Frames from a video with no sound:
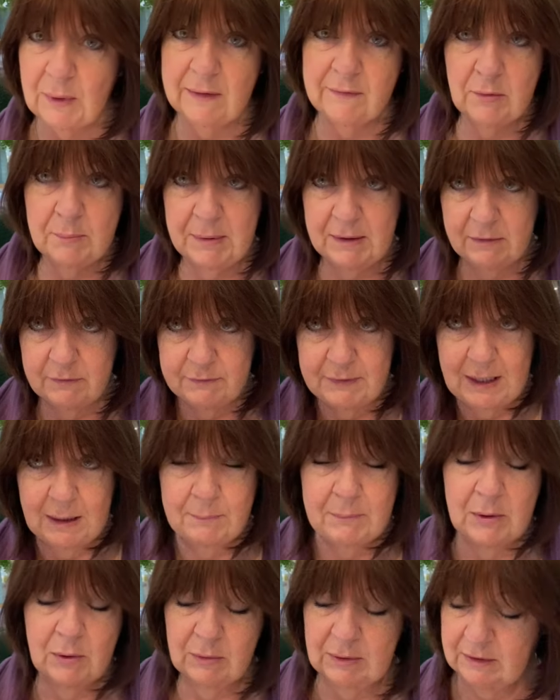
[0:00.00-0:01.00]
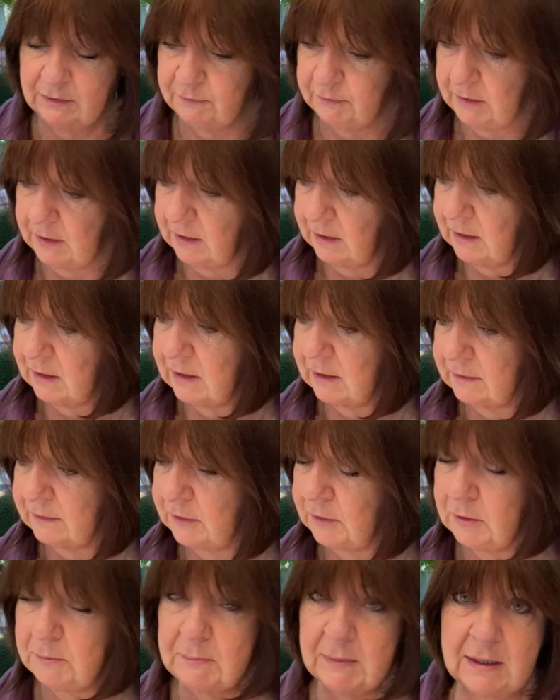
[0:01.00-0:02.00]
have a big flagpole at the front of the garden.
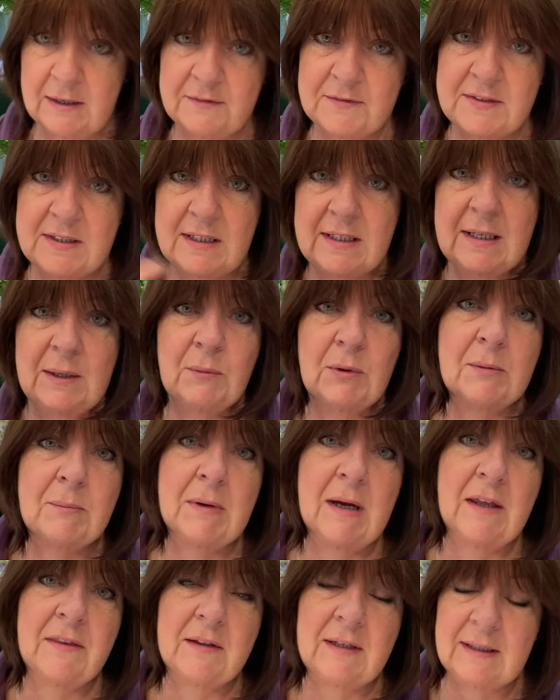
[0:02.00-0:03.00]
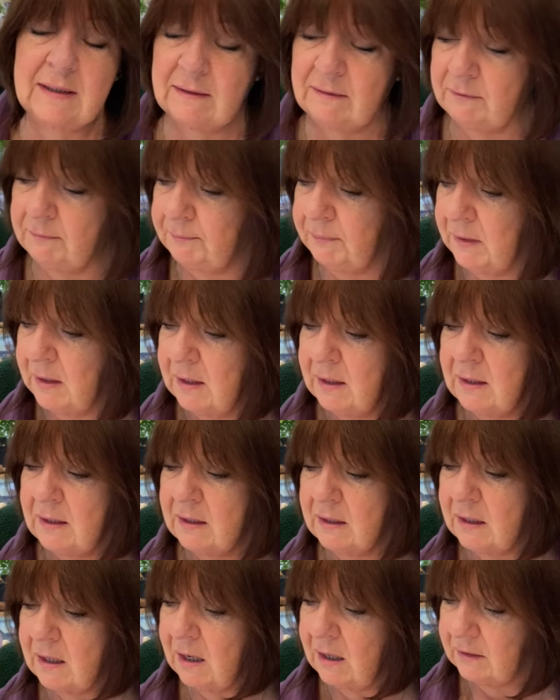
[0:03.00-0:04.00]
You might have seen it in one of my other little
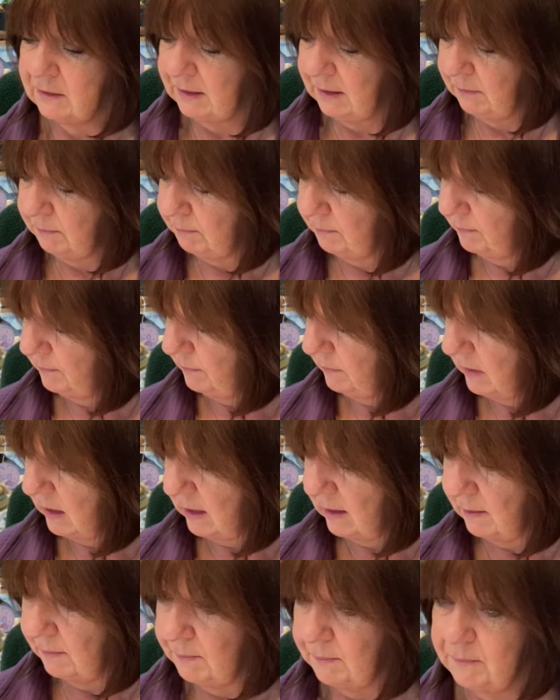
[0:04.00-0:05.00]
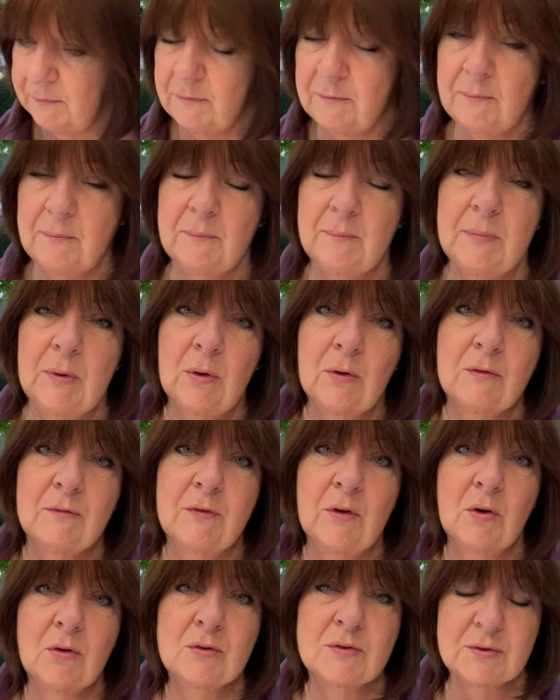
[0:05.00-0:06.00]
gardening
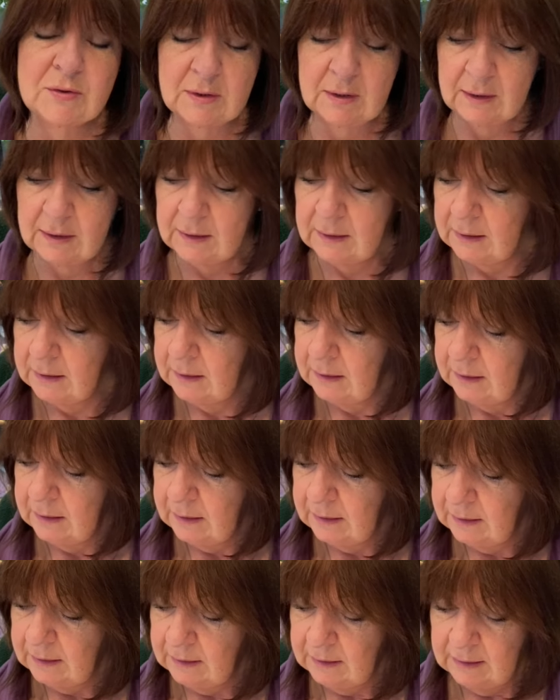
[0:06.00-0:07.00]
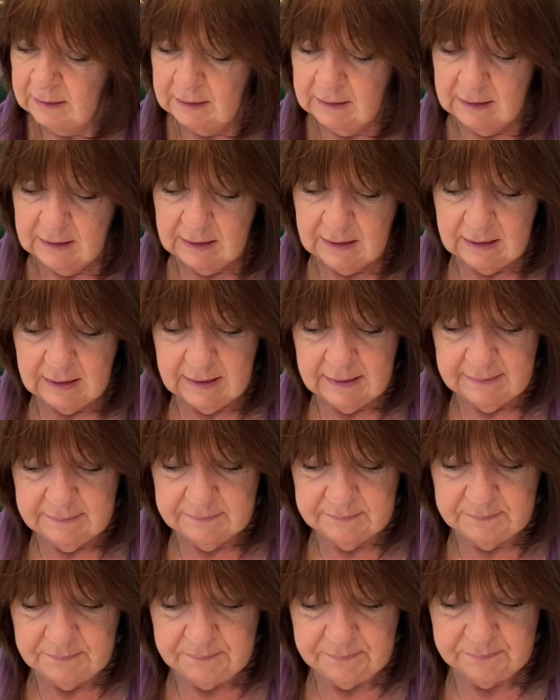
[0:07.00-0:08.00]
vlogs.
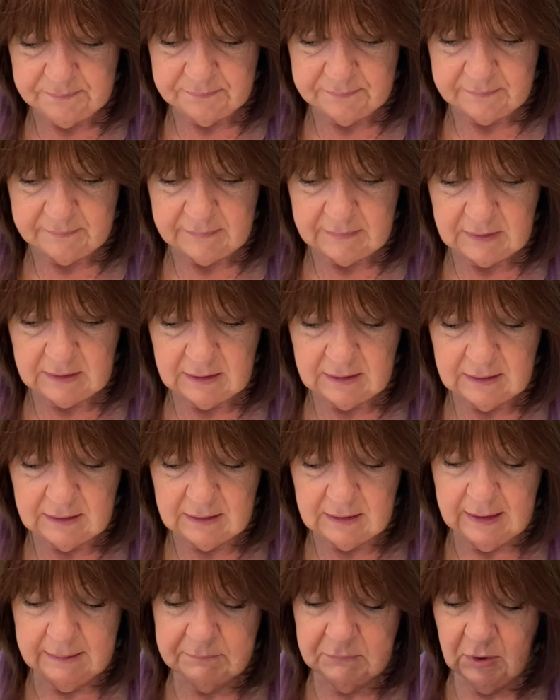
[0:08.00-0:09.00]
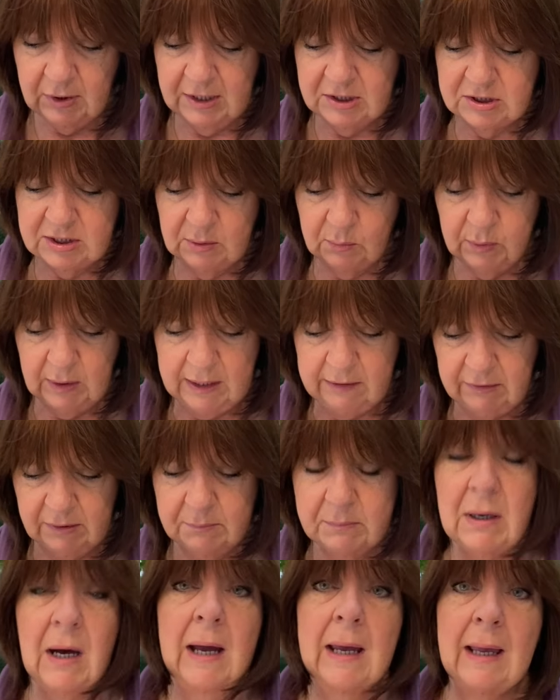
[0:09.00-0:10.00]
I'm not actually wearing,
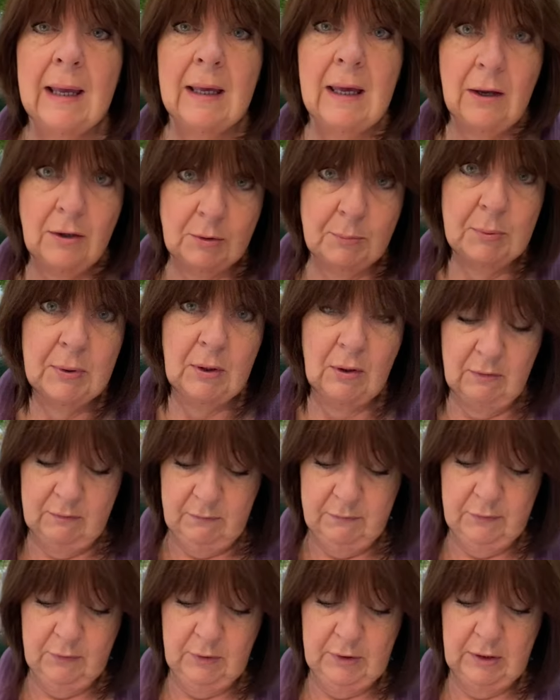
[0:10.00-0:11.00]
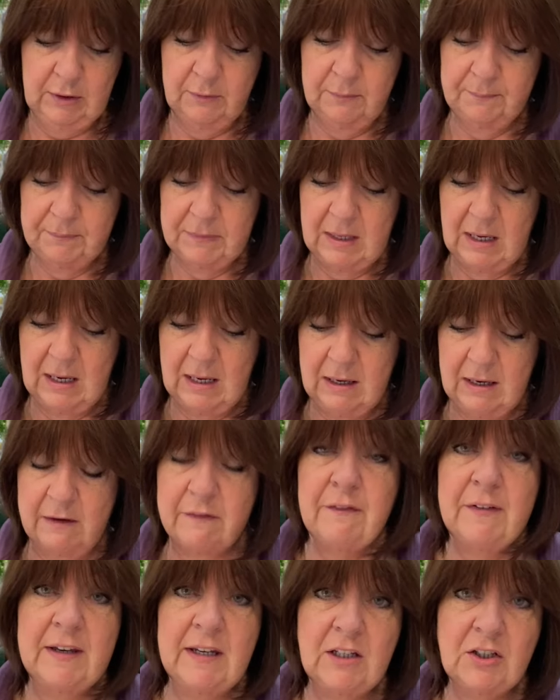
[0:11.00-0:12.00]
but I'm going to put it on for you, a
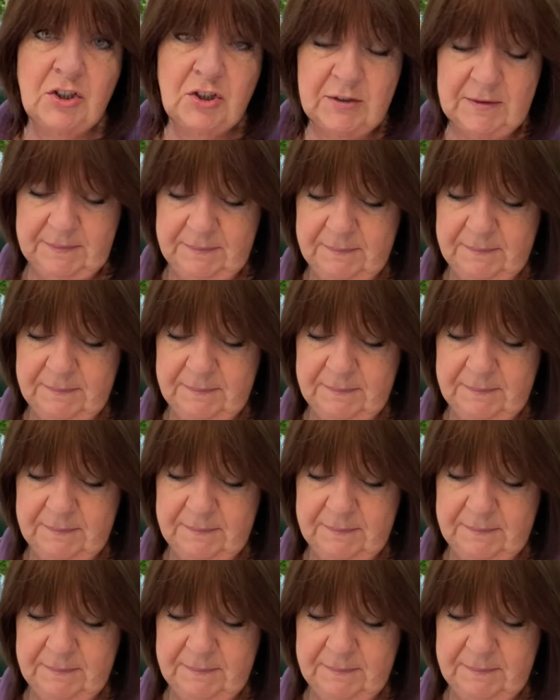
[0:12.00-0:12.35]
finish.